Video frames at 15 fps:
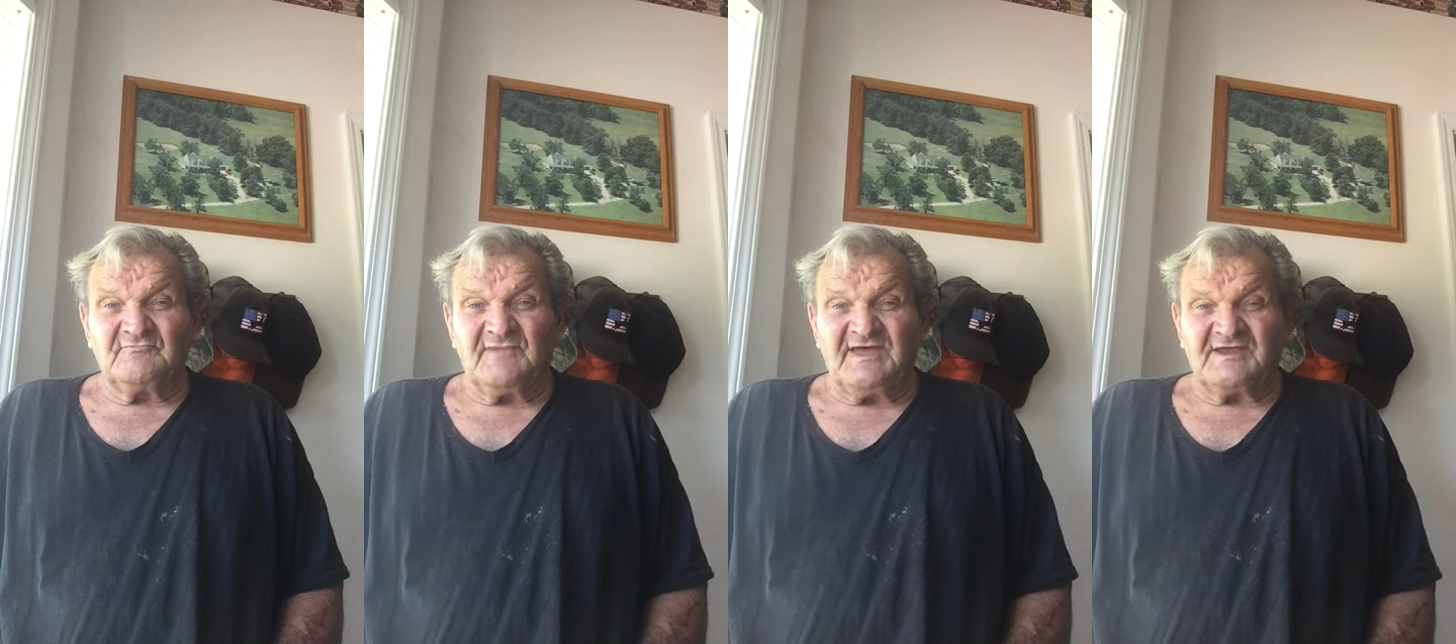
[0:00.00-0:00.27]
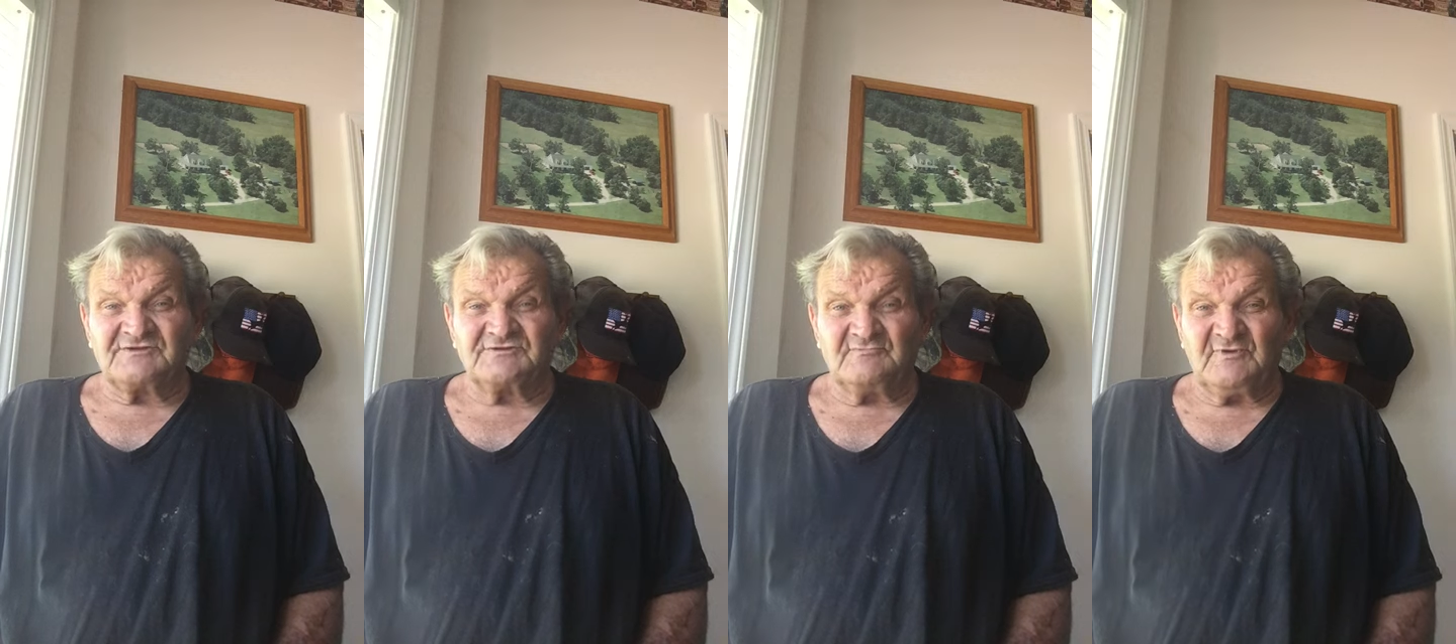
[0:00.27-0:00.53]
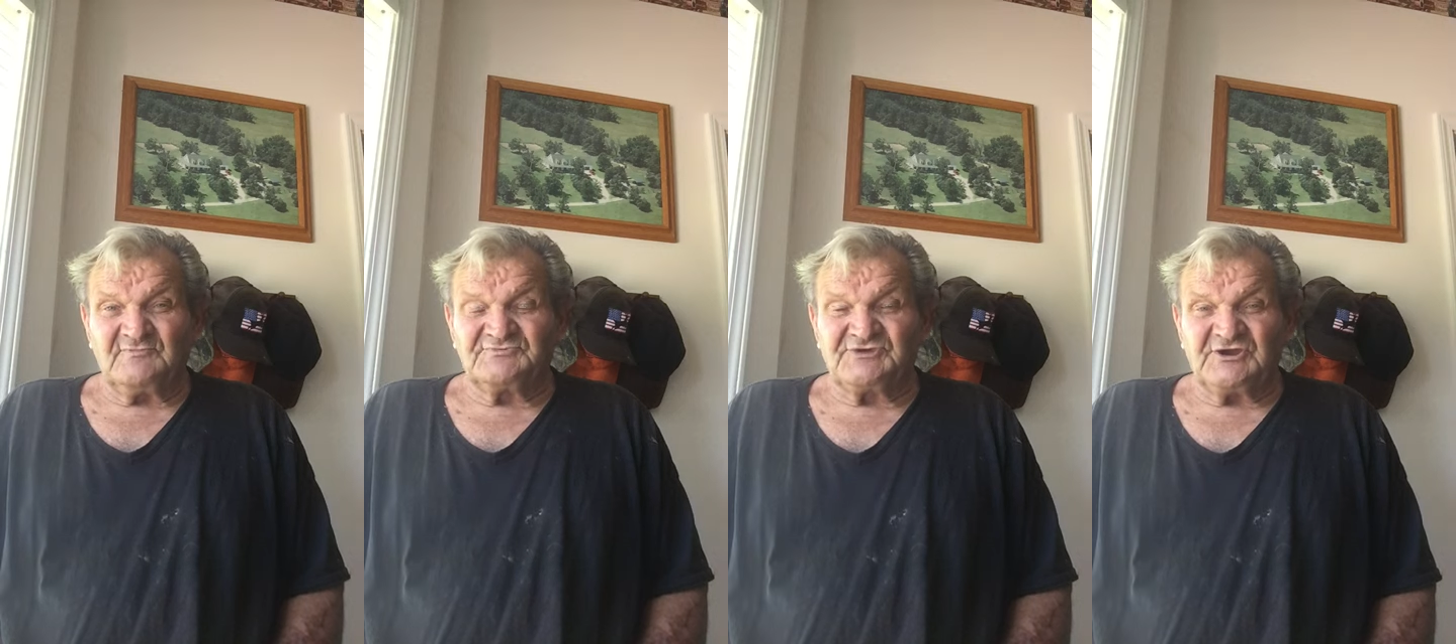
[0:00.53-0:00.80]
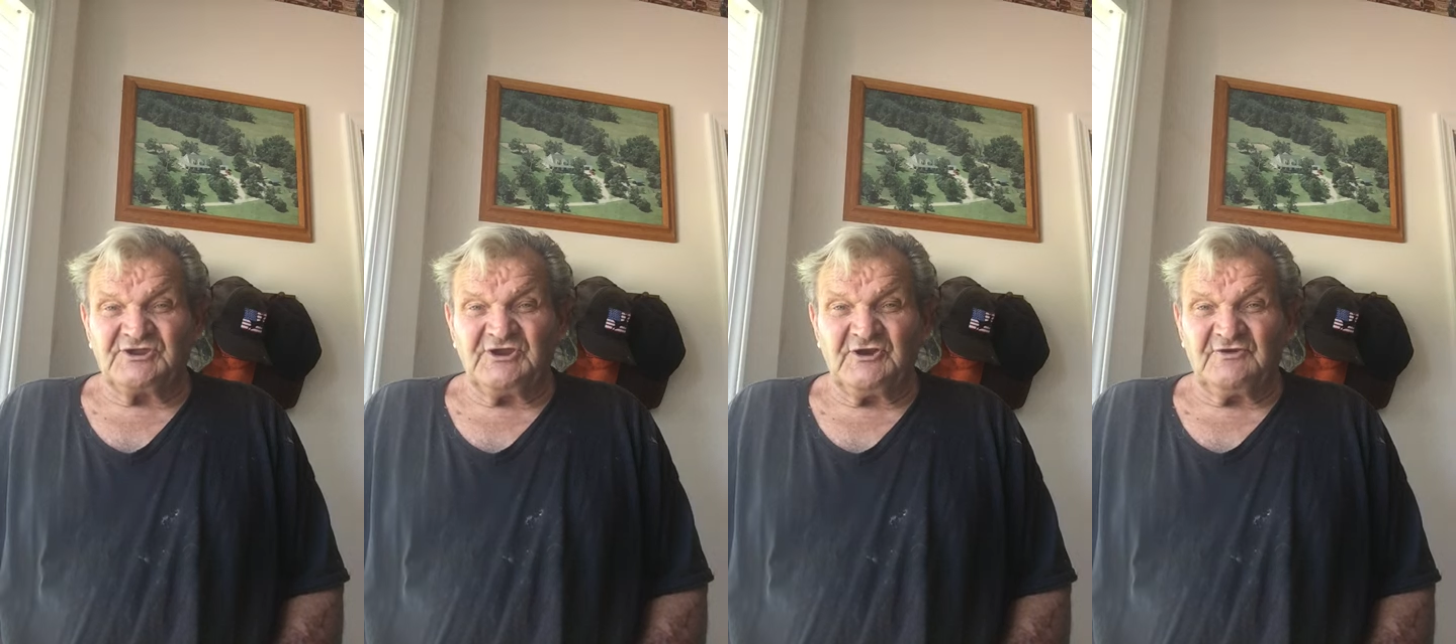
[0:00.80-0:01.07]
a maximum
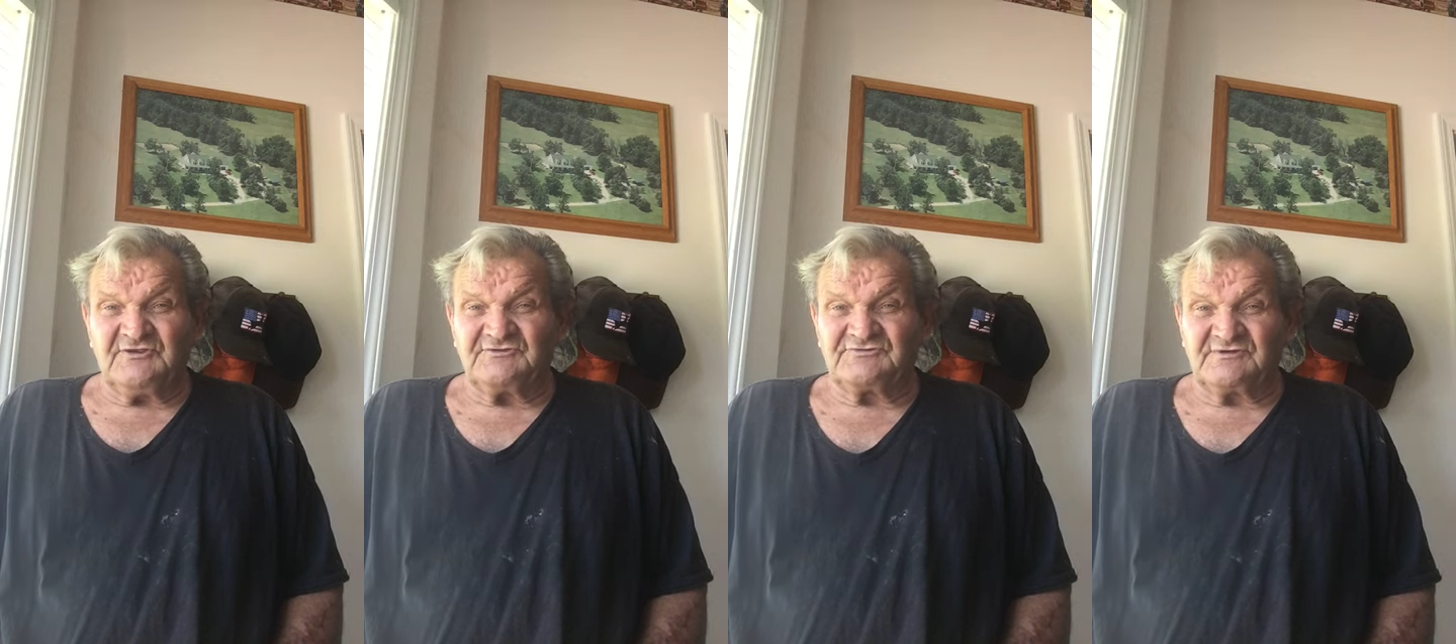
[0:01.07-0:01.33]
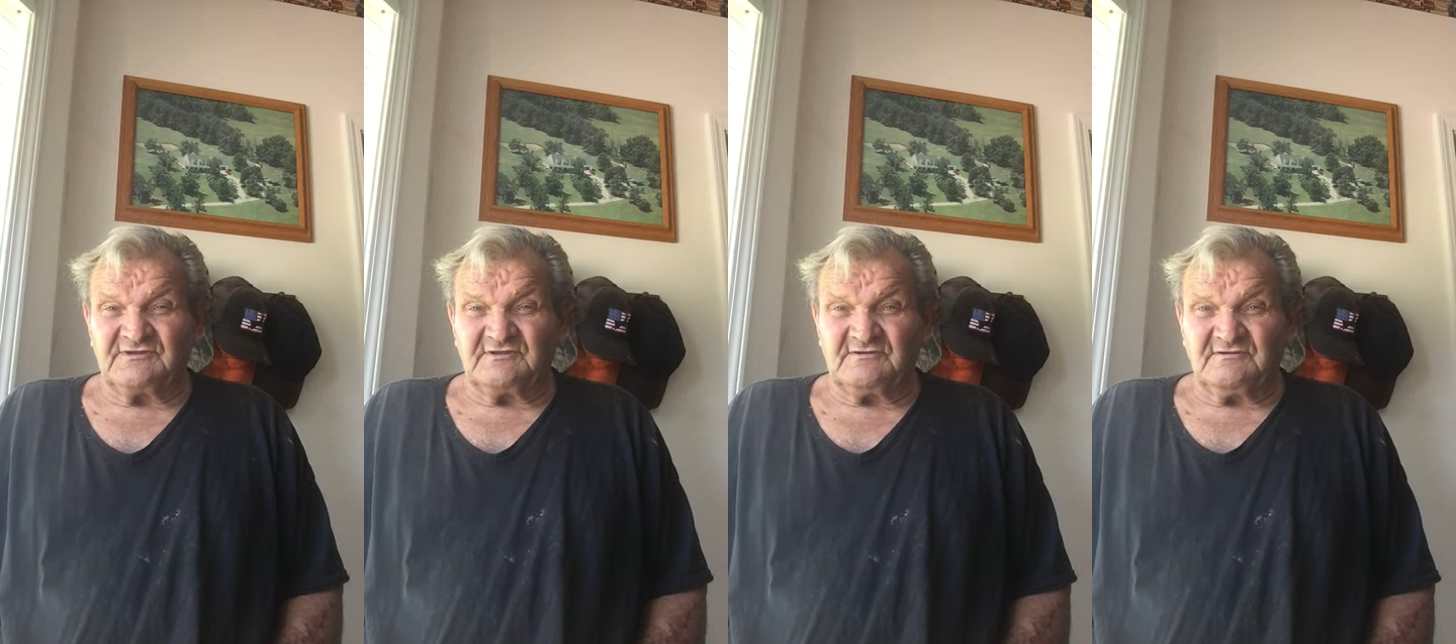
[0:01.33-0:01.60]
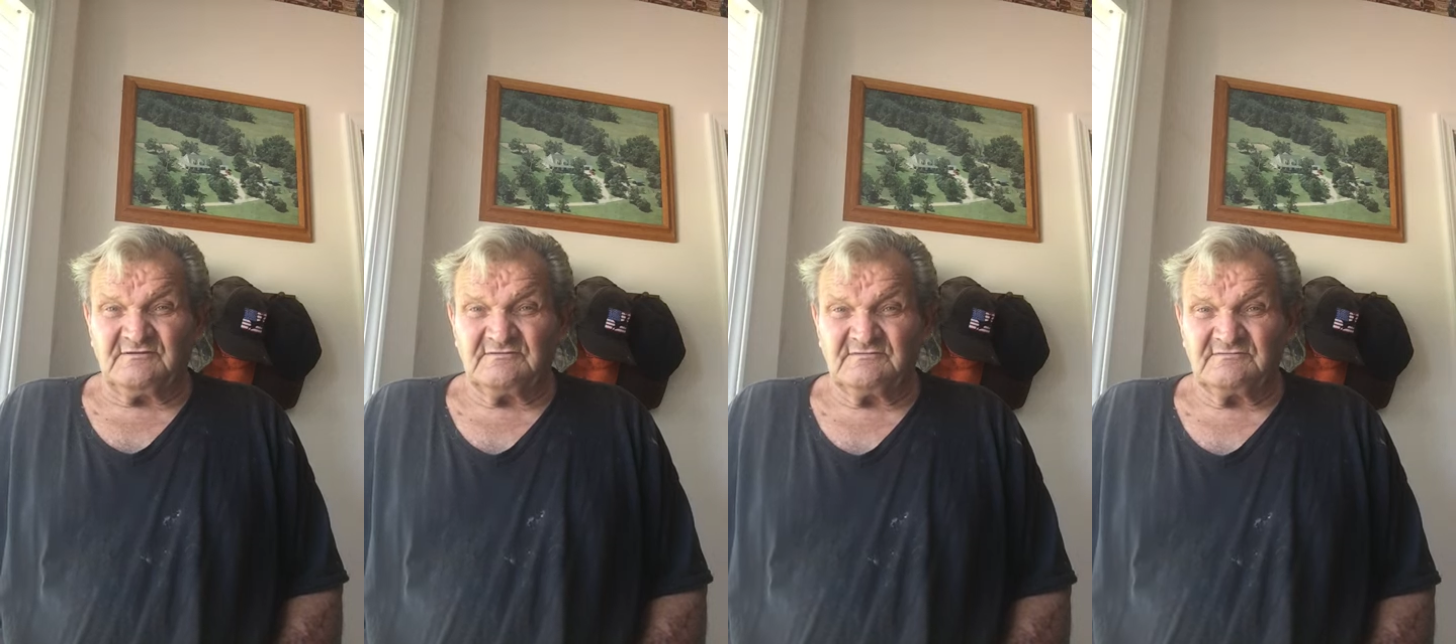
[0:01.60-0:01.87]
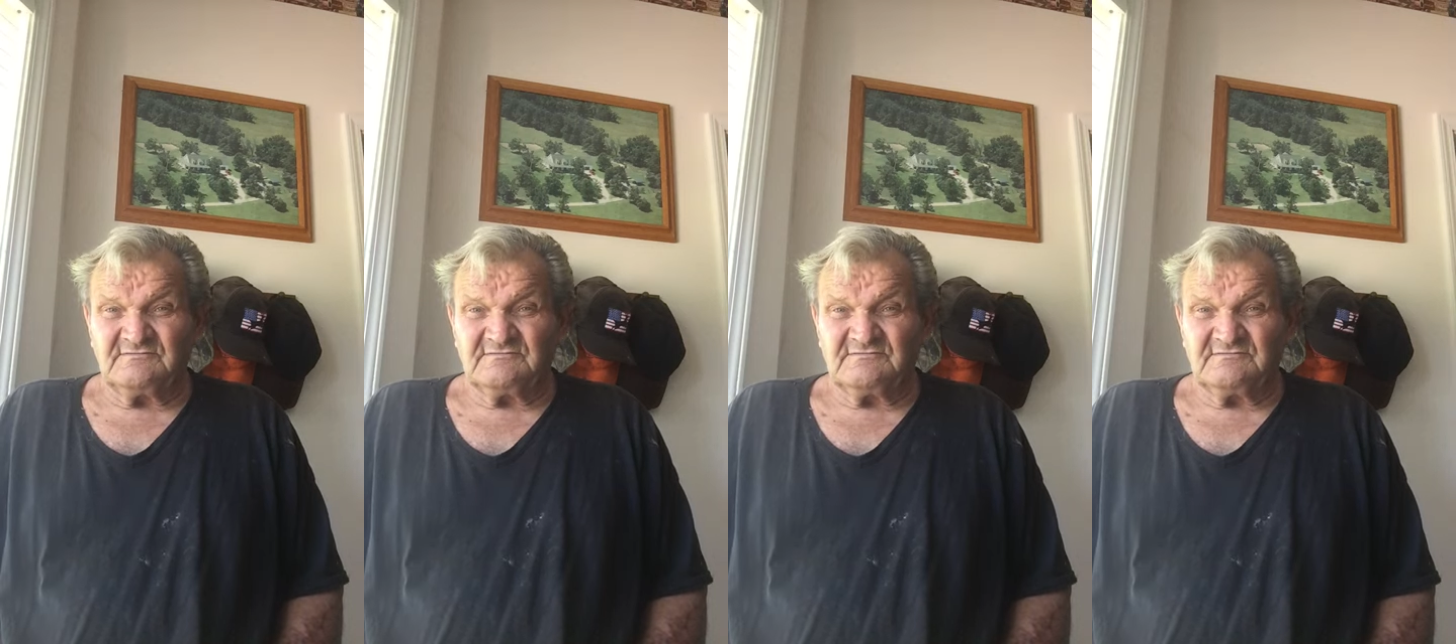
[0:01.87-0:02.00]
security cell.